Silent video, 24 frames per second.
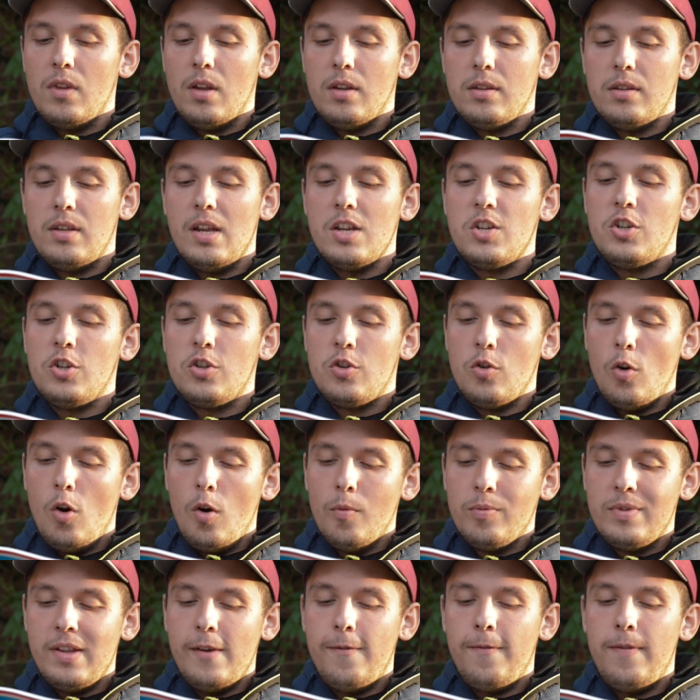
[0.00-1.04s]
Then she shut
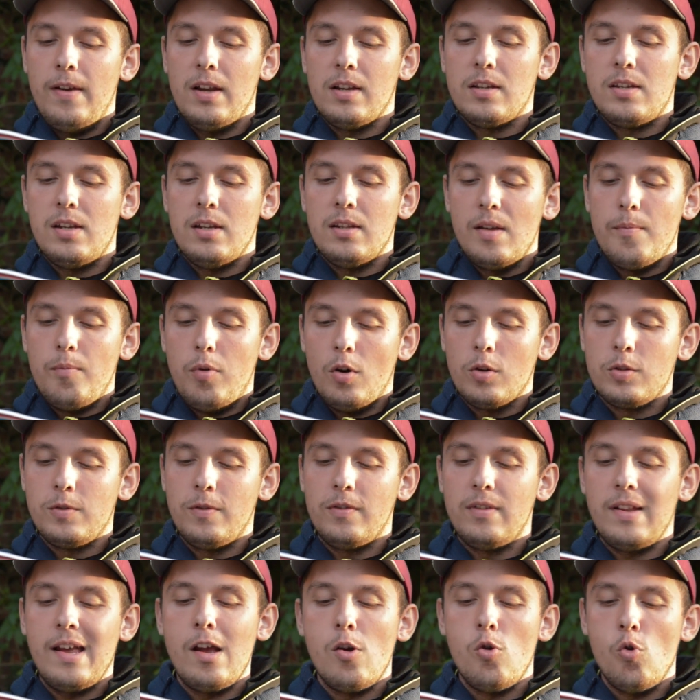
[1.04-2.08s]
up the things in the box
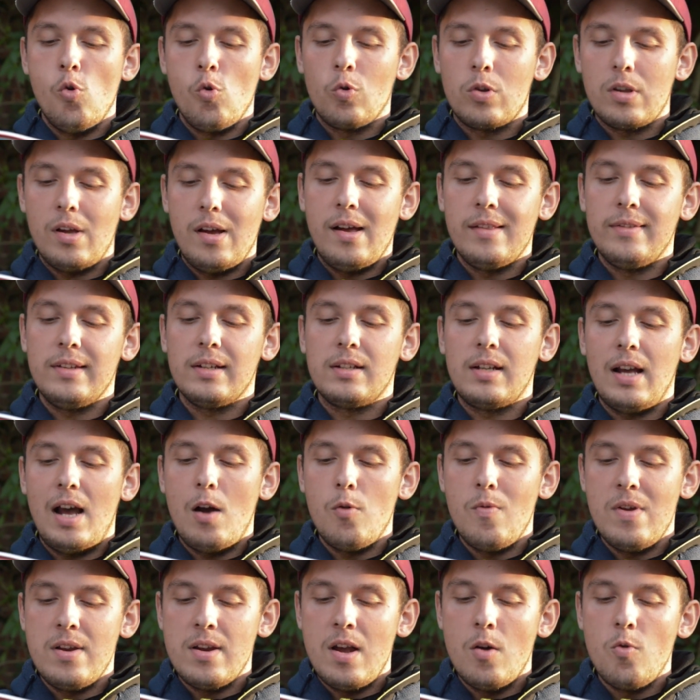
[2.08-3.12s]
with the hook, and the
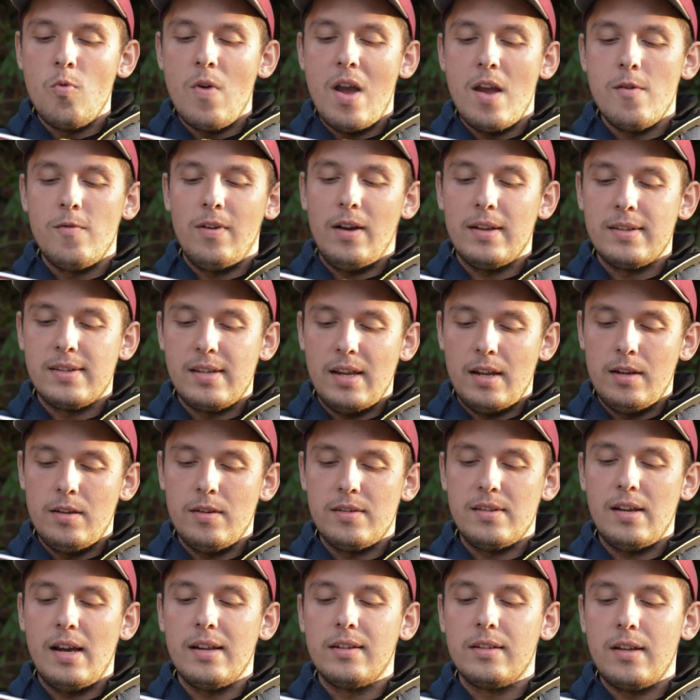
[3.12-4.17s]
cat went away with a
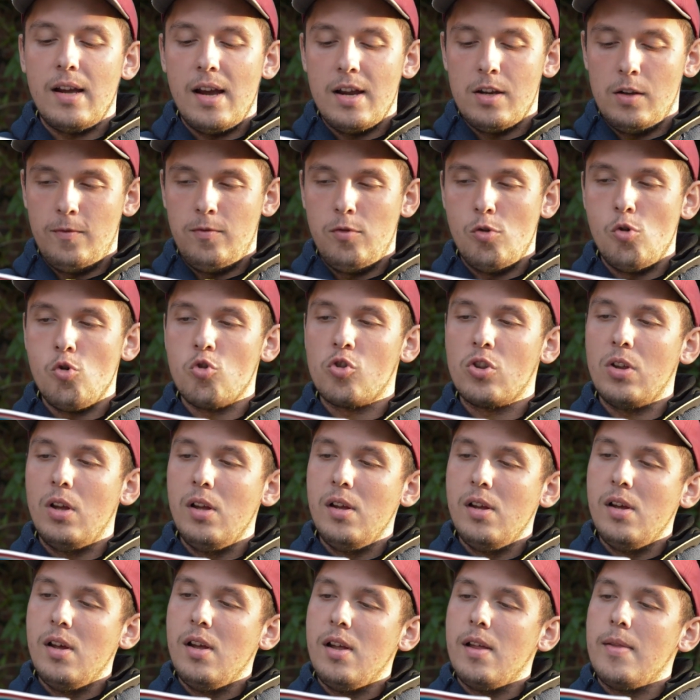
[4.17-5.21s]
sad kind of look.
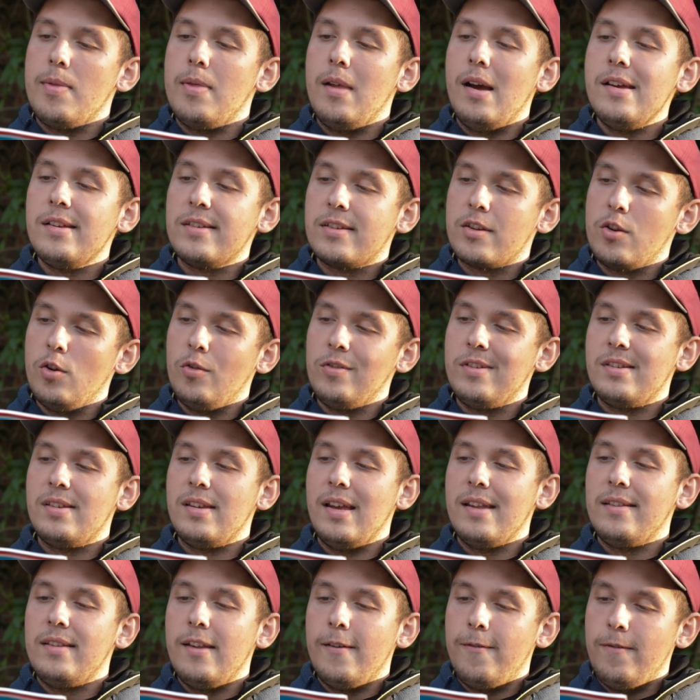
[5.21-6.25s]
"That is good,"
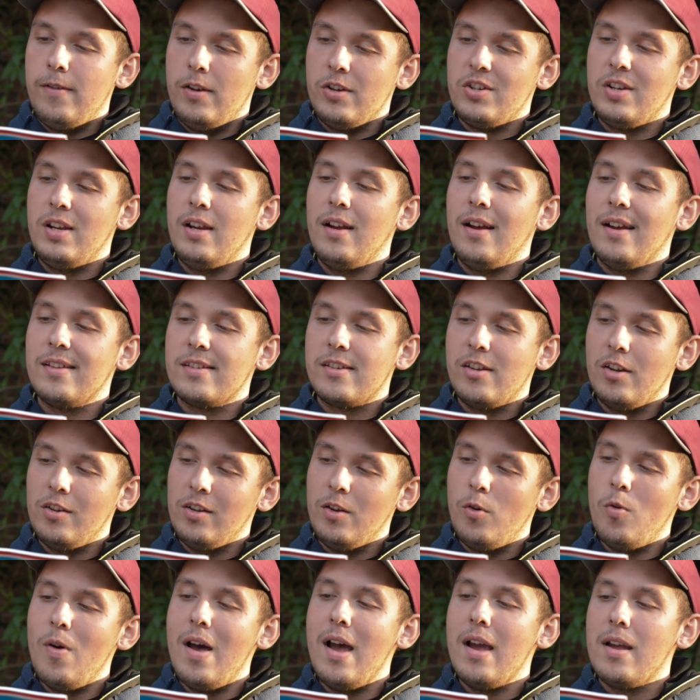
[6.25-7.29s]
said the fish, "he has gone
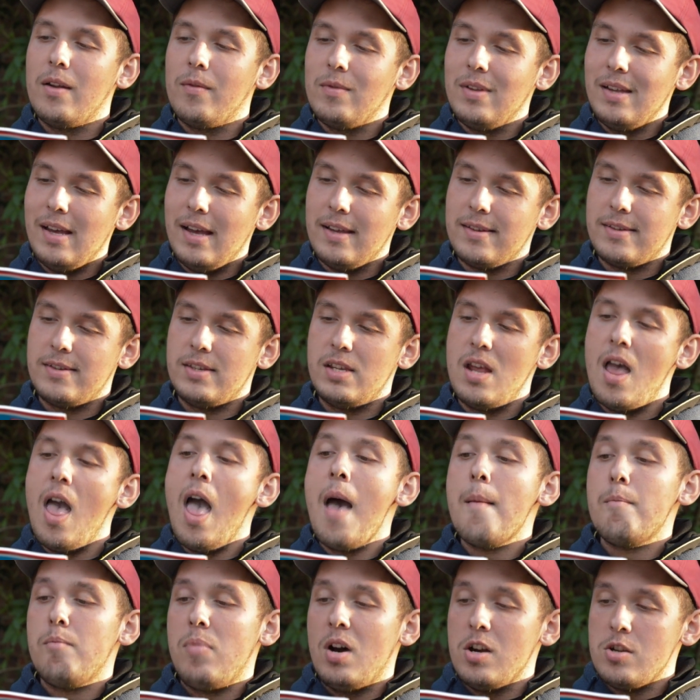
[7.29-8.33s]
away. Yes,
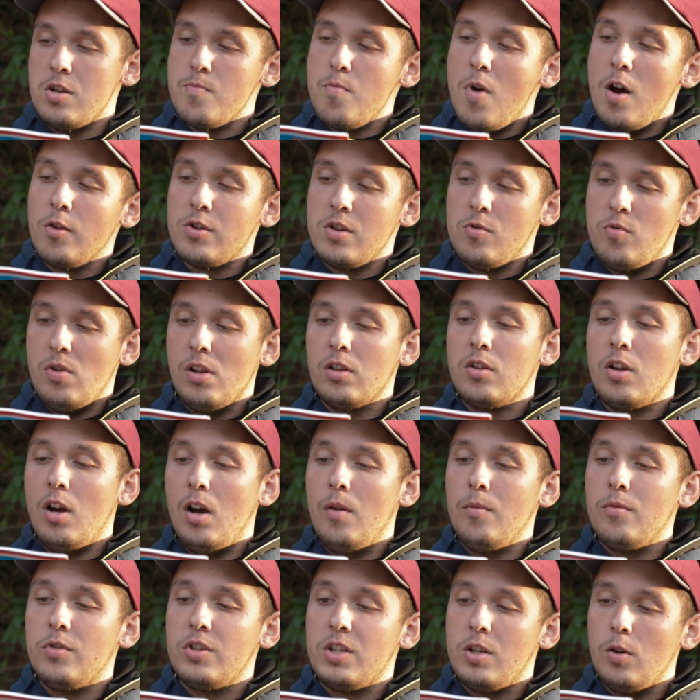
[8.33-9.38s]
but your mother will
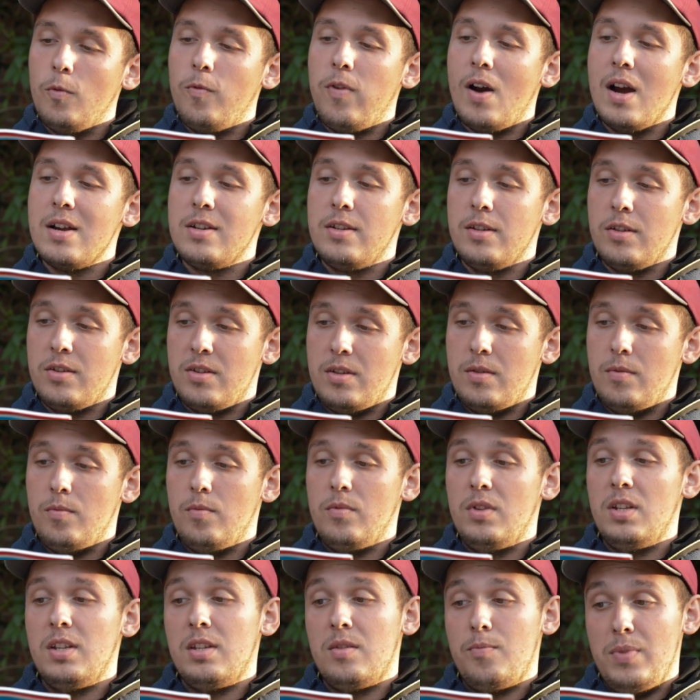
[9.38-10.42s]
come, she'll find
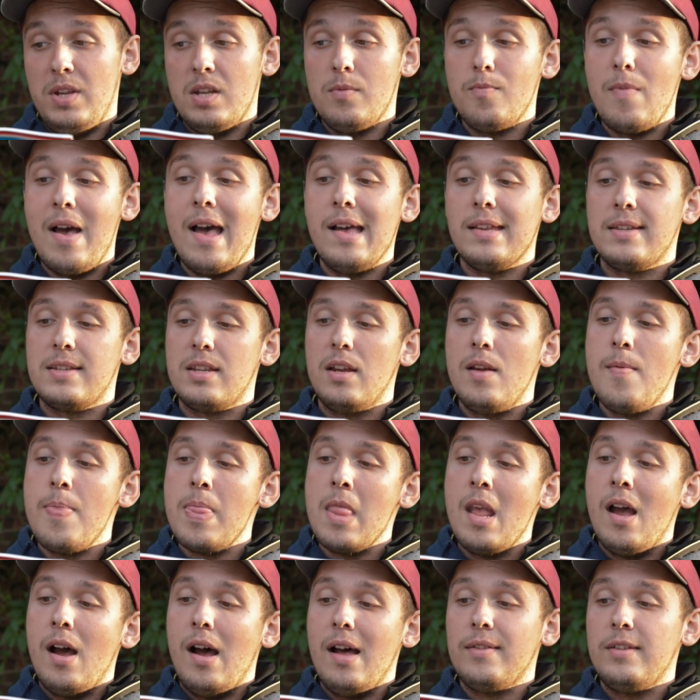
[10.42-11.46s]
this big mess.
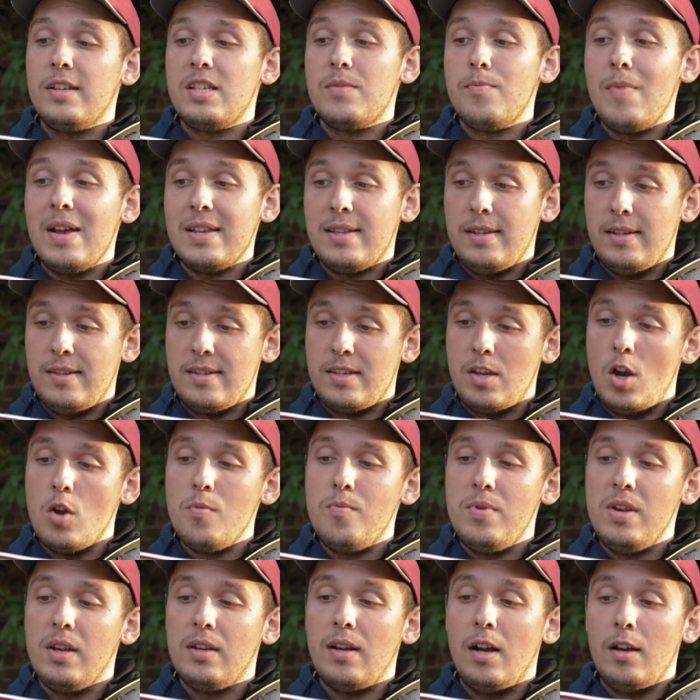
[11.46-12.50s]
And this mess is so
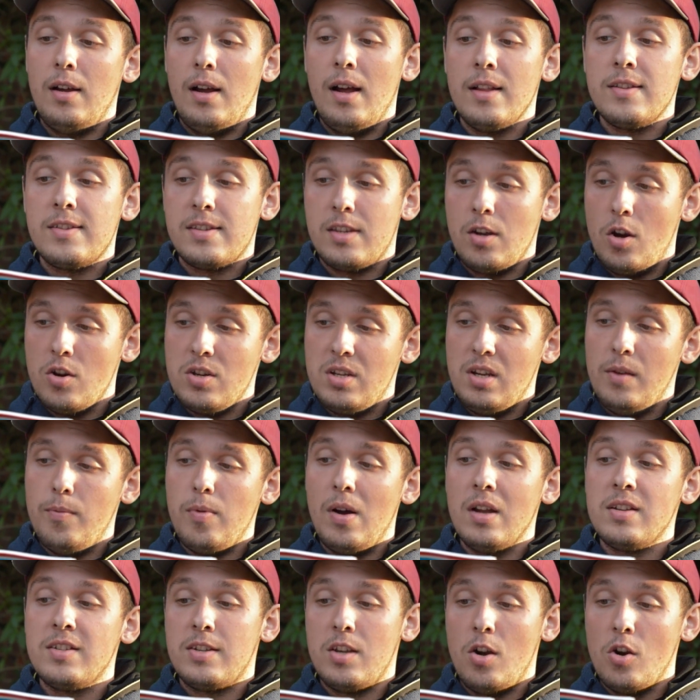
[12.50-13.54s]
big, and so deep
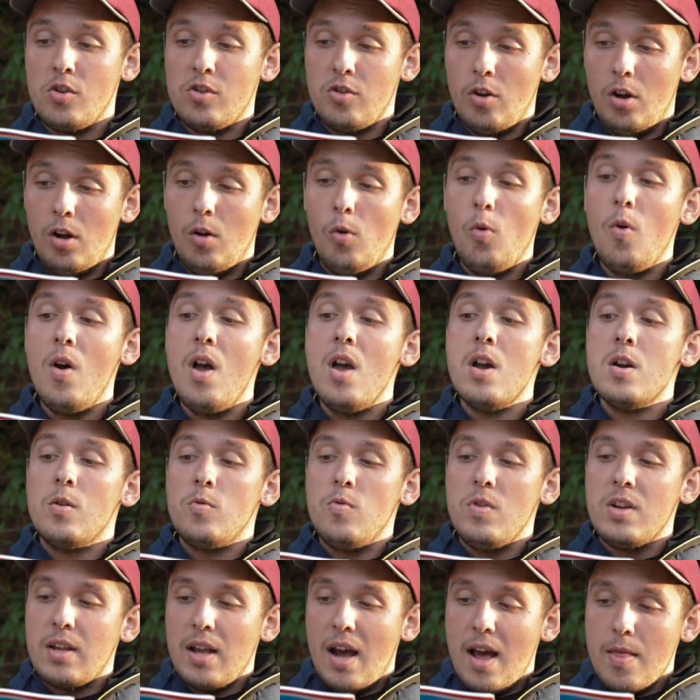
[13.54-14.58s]
and so tall,
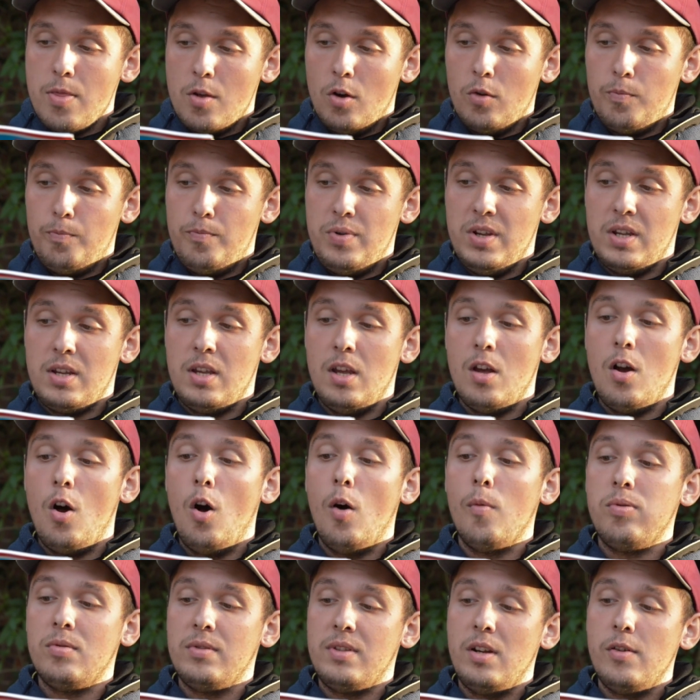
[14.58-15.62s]
we cannot pick it
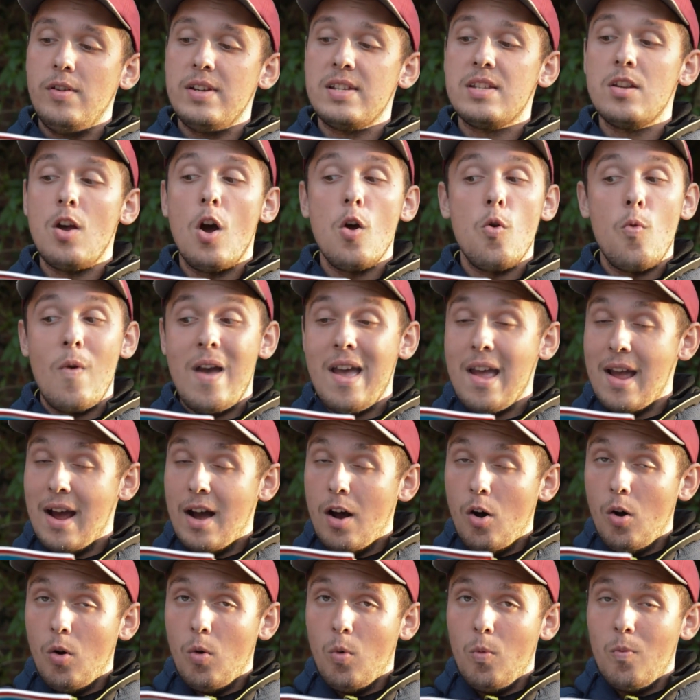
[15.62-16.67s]
up, there is no way at
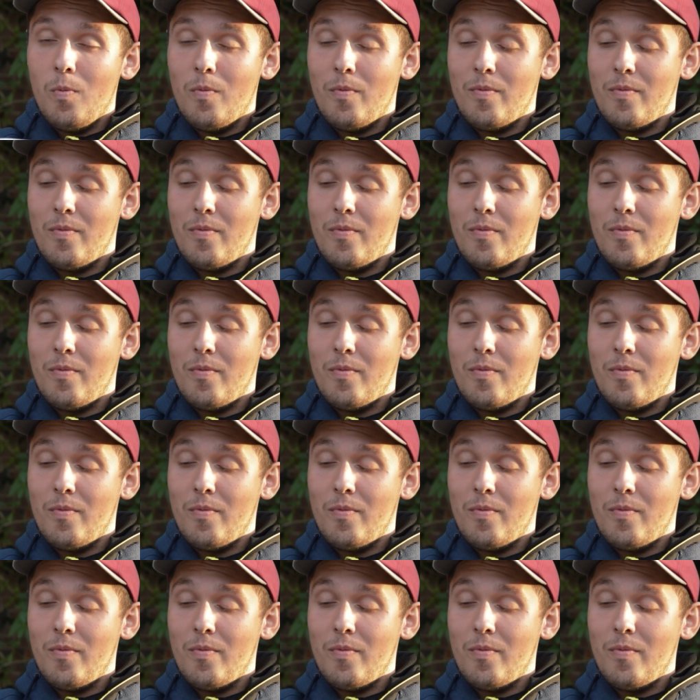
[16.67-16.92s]
all."